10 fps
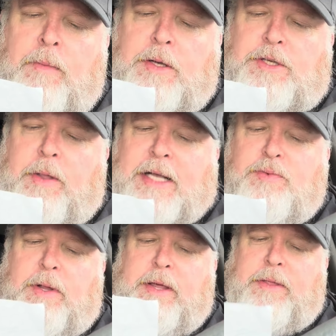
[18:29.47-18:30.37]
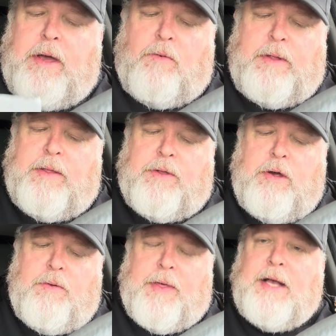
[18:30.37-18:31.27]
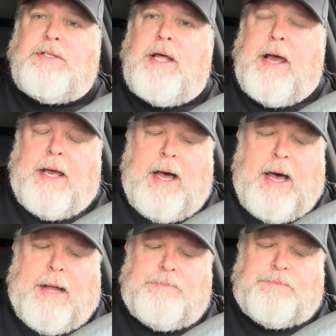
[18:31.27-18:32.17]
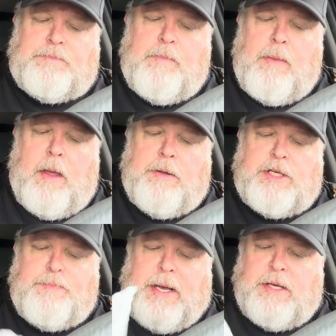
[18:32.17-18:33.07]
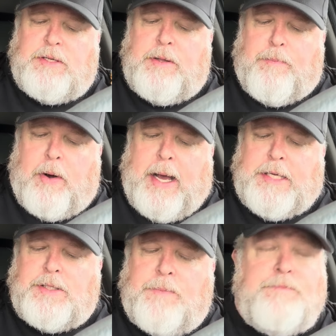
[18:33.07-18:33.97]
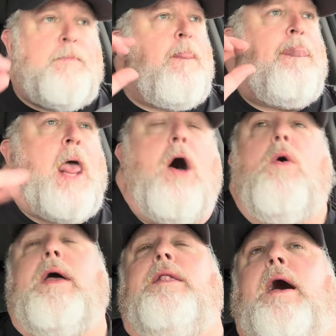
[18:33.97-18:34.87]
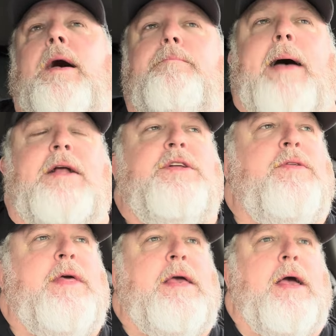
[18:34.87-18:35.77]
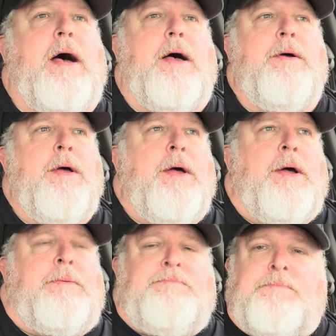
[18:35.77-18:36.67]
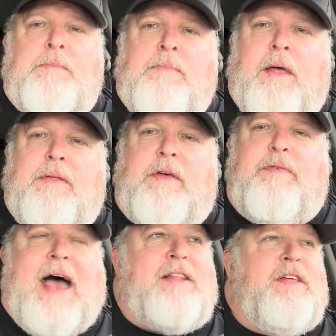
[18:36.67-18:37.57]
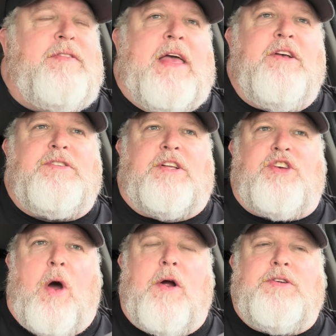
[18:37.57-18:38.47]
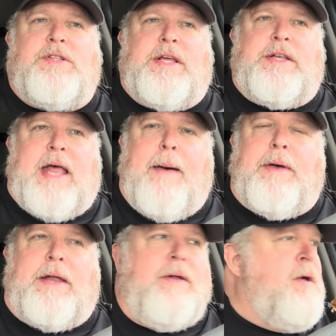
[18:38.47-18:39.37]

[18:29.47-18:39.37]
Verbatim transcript: So that's really the only two things that I got just because of the price. Oh, and um, back to the uh, the fact that they used to charge the debit.